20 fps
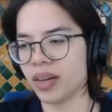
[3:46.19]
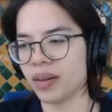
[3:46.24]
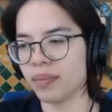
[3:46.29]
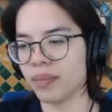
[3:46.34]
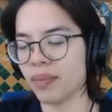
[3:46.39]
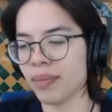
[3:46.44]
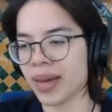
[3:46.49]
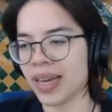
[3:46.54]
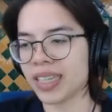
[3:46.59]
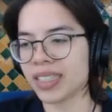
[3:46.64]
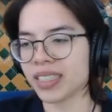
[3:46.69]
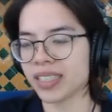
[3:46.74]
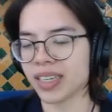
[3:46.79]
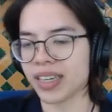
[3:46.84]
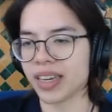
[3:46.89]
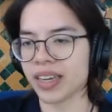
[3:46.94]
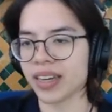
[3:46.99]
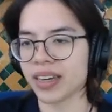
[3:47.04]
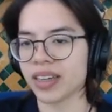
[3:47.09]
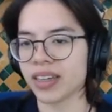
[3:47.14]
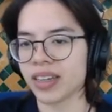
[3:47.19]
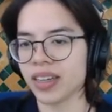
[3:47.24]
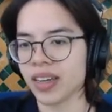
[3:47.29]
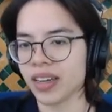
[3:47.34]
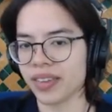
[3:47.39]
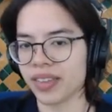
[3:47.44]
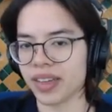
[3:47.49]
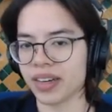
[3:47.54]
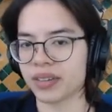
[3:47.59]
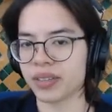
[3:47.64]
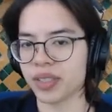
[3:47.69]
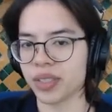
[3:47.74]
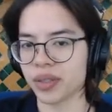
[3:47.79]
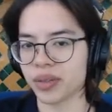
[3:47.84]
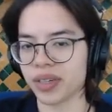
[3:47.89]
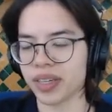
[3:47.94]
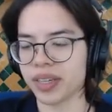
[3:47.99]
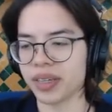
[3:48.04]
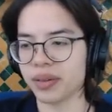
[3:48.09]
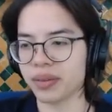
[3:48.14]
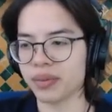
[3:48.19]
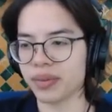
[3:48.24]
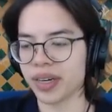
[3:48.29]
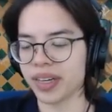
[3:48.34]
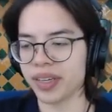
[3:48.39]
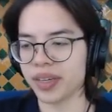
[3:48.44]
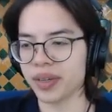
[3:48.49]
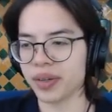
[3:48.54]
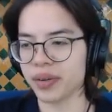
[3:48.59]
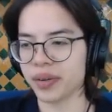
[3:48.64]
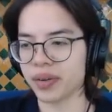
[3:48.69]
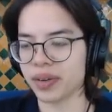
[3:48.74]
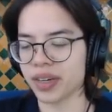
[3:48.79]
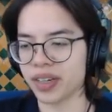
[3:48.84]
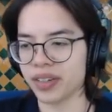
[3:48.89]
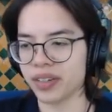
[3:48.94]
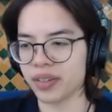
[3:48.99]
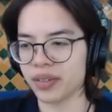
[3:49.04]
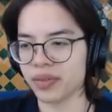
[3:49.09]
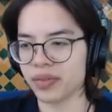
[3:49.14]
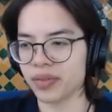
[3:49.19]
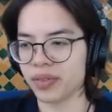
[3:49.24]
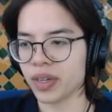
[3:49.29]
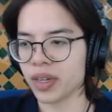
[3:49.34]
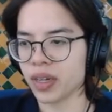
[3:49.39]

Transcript: masking territory, where you kind of